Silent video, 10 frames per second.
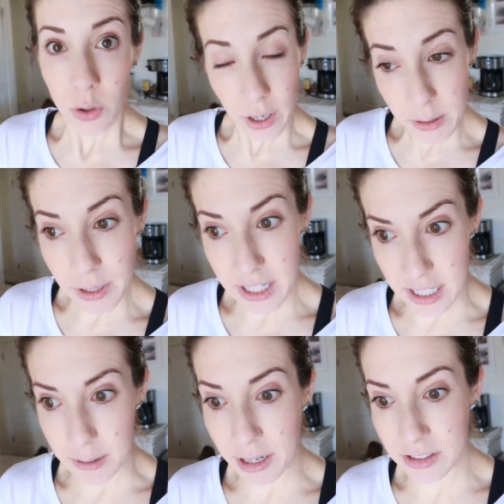quite a bit of
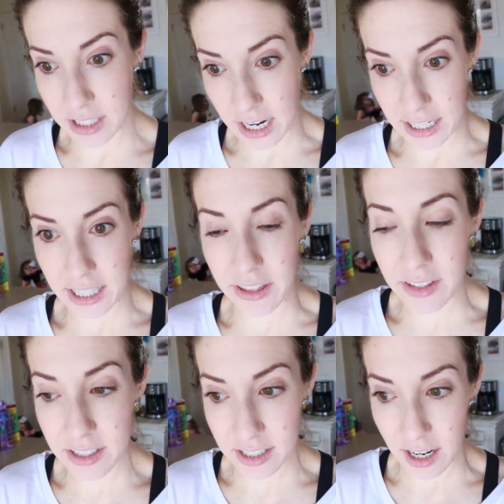time outside in
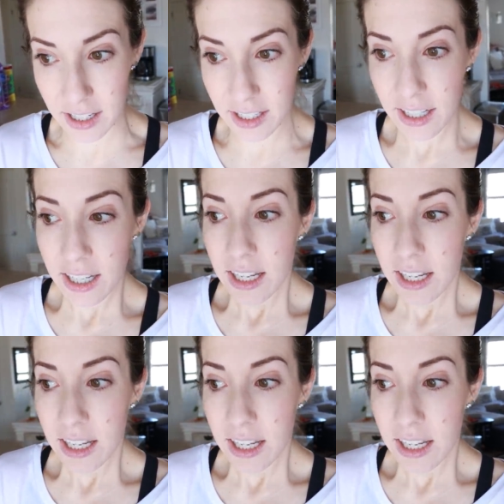the sun.